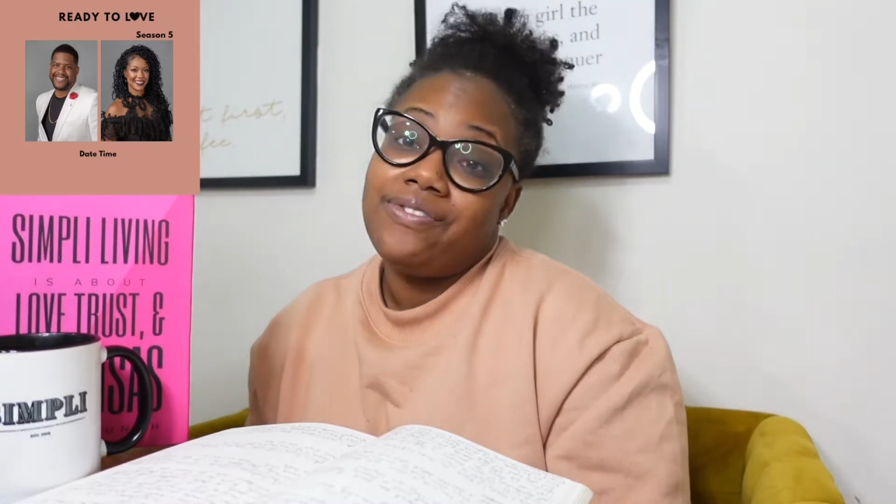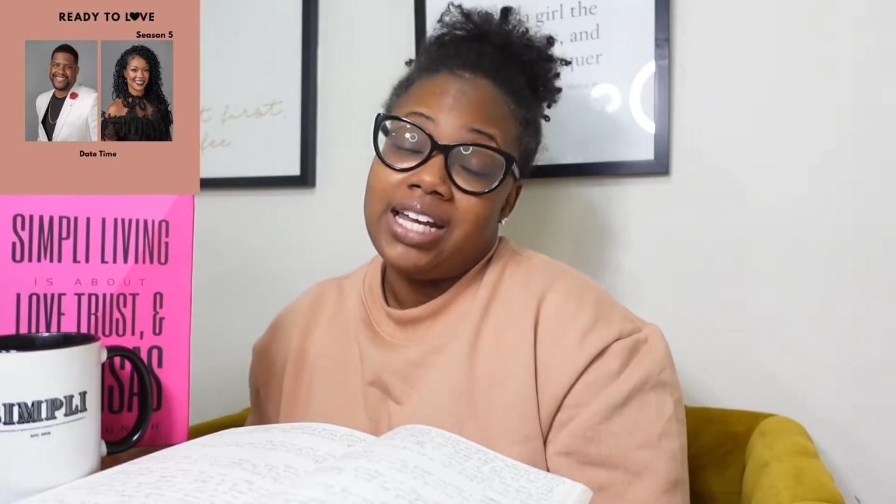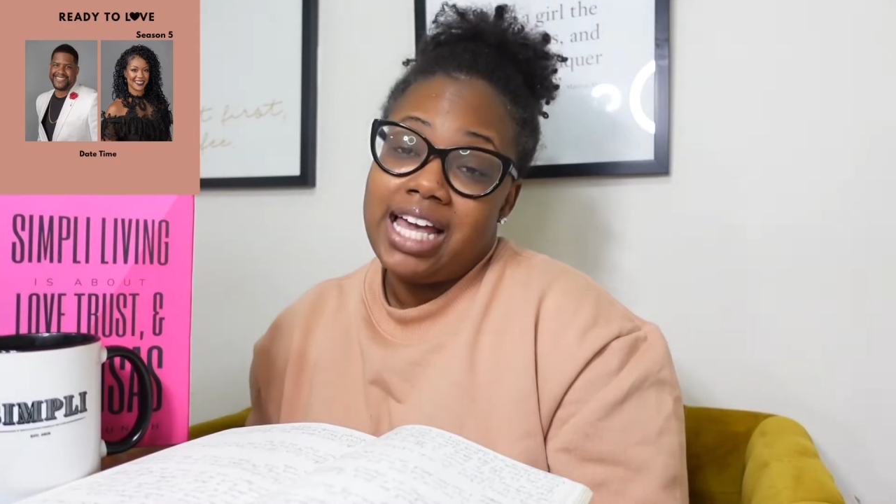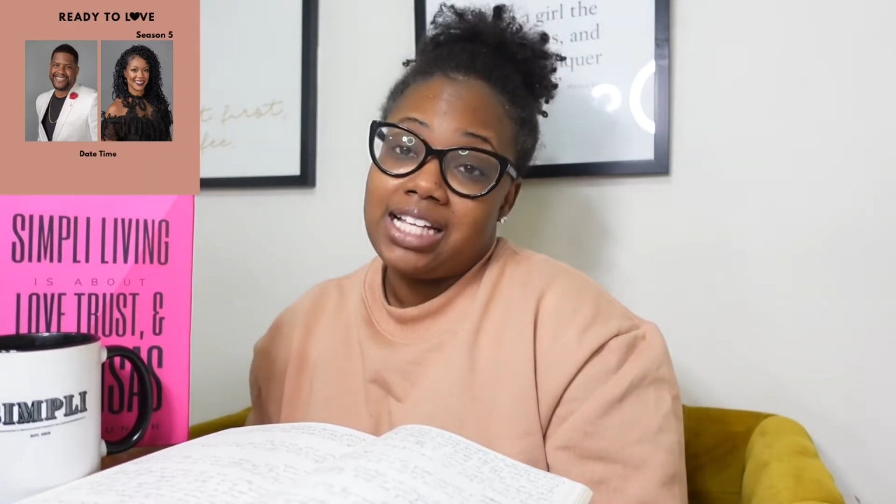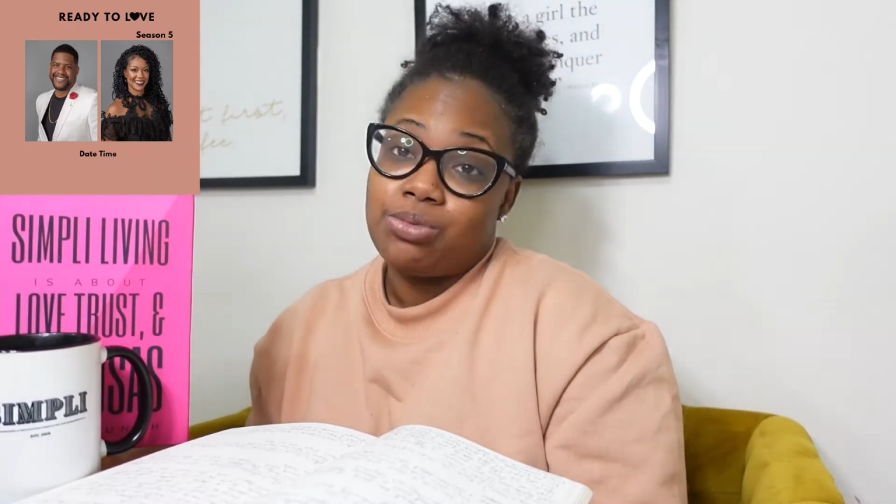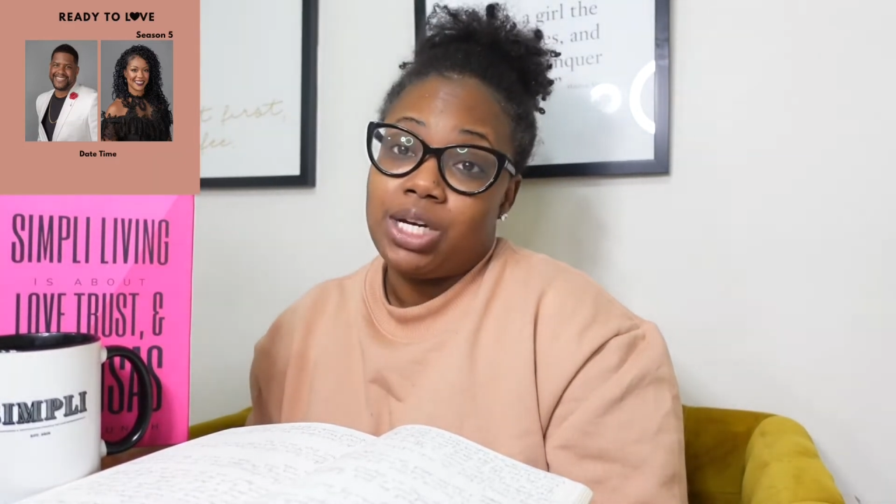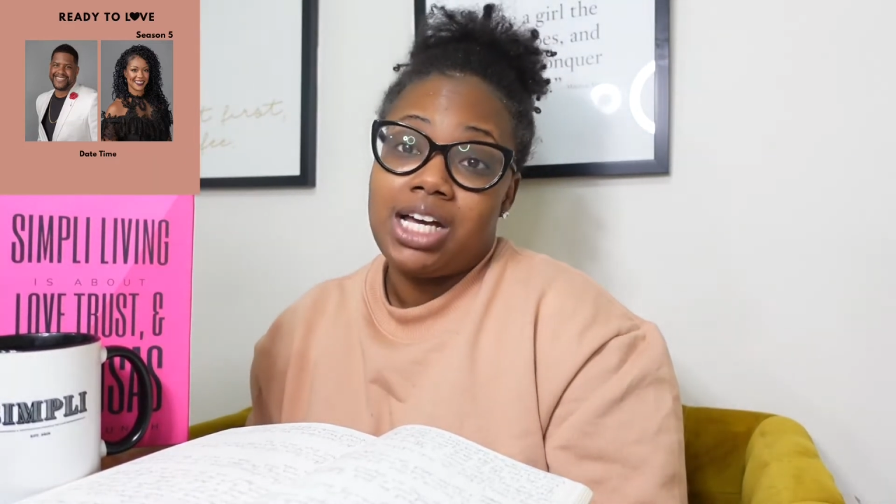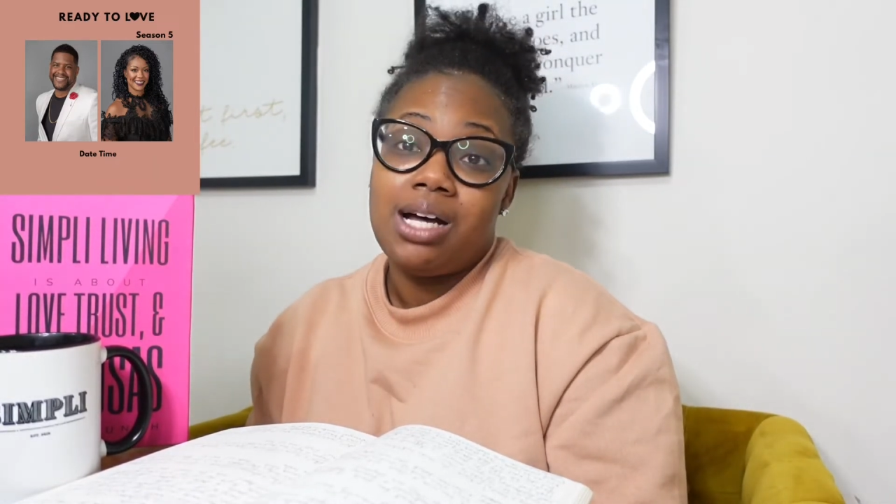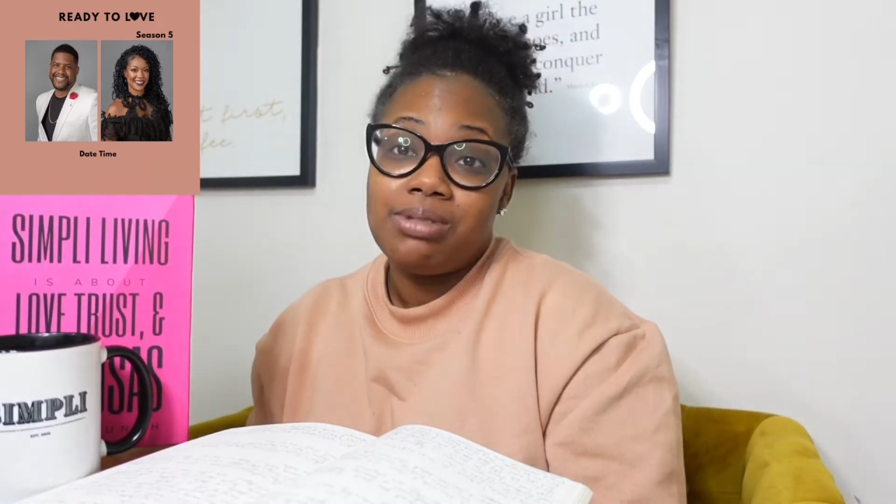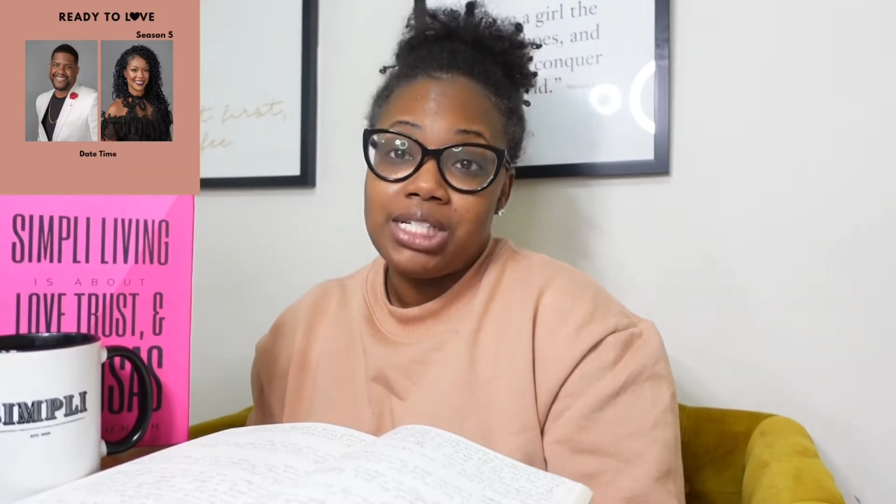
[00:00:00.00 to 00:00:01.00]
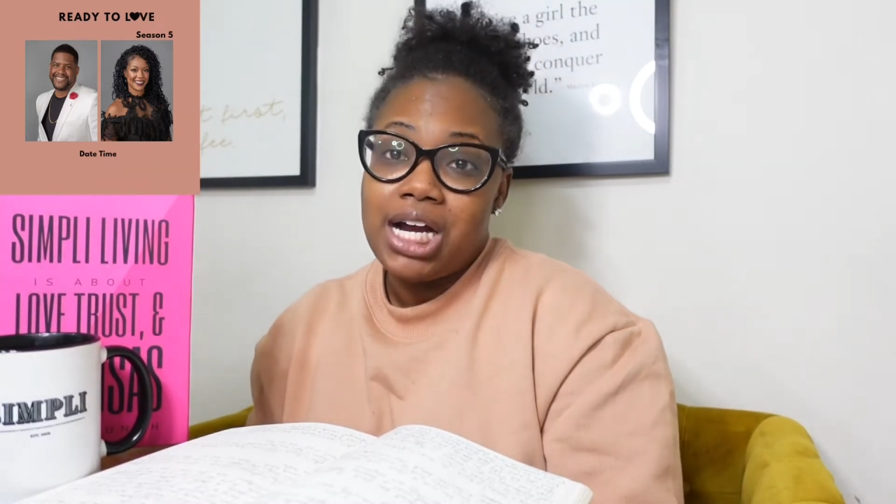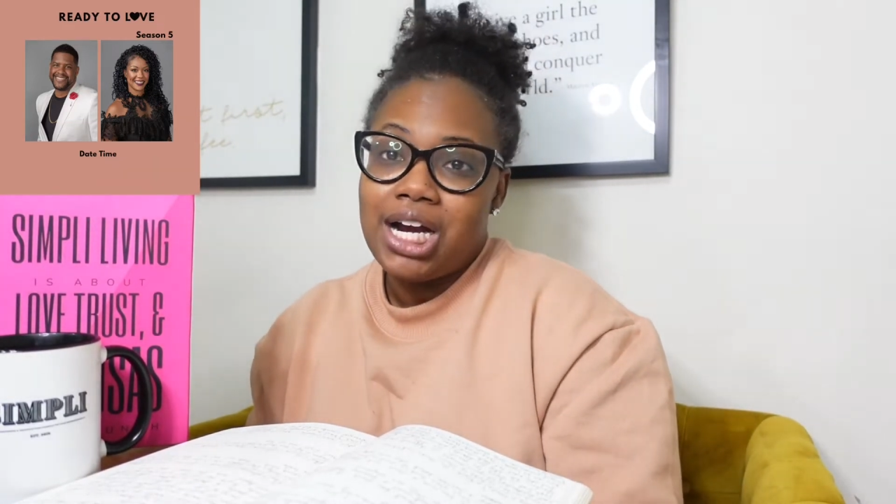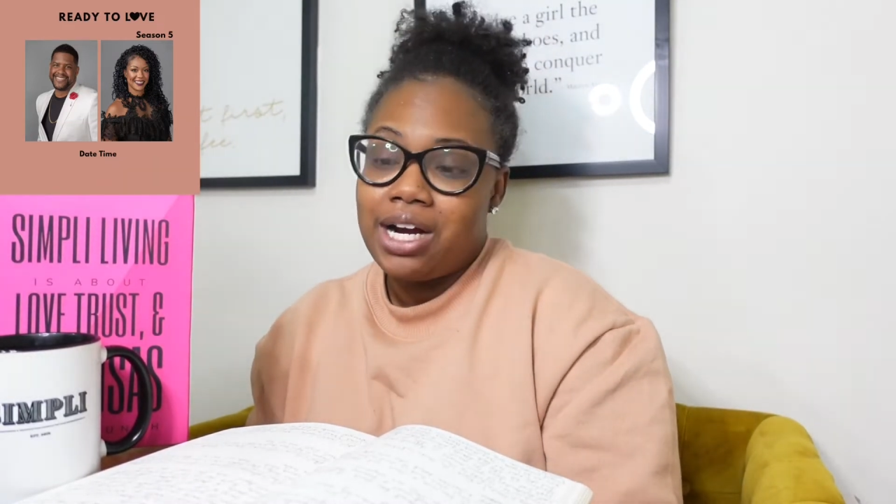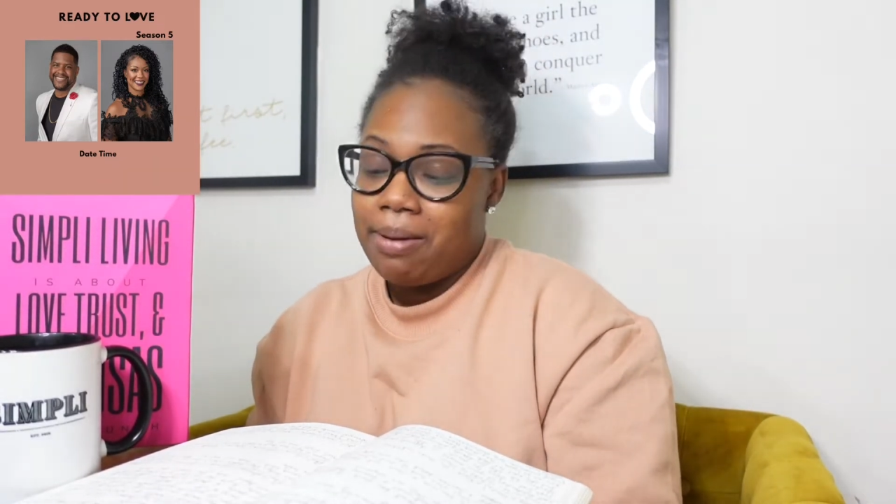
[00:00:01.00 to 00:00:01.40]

flags when it comes to her.